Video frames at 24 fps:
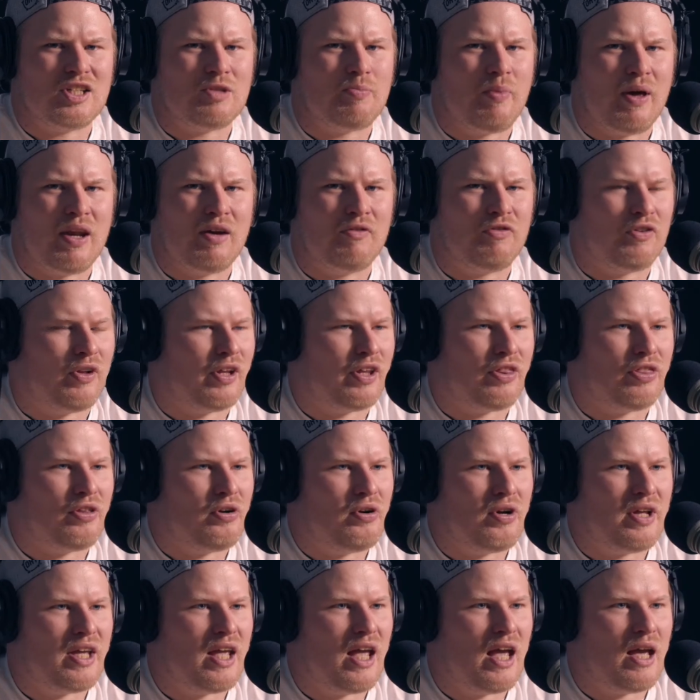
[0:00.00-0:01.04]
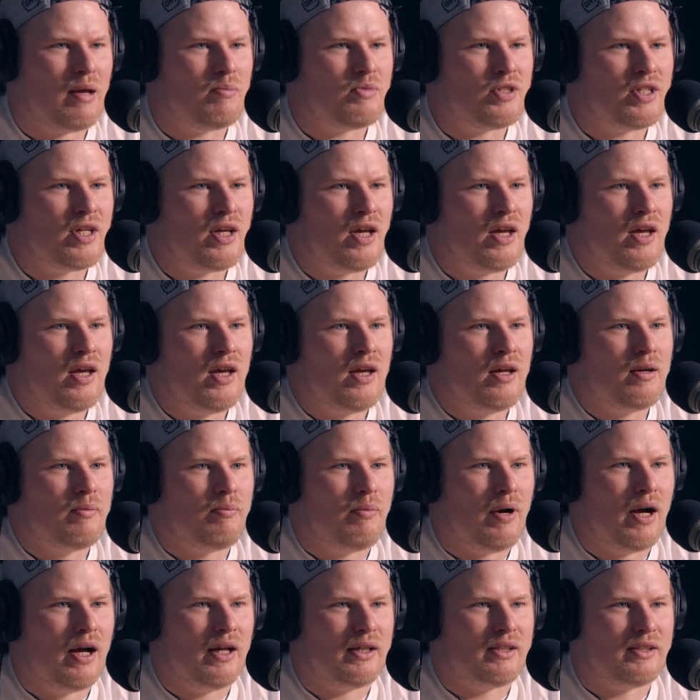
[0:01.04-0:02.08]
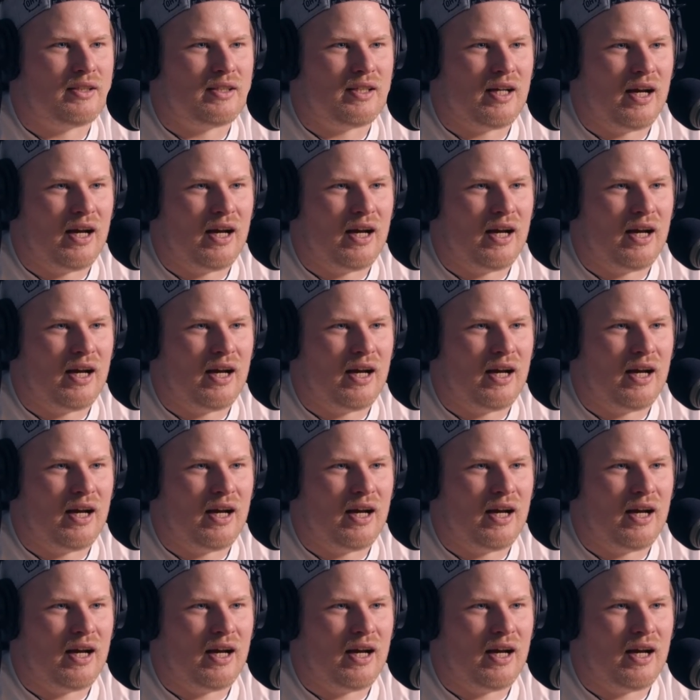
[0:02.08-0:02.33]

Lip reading: suspended for like 30 games. But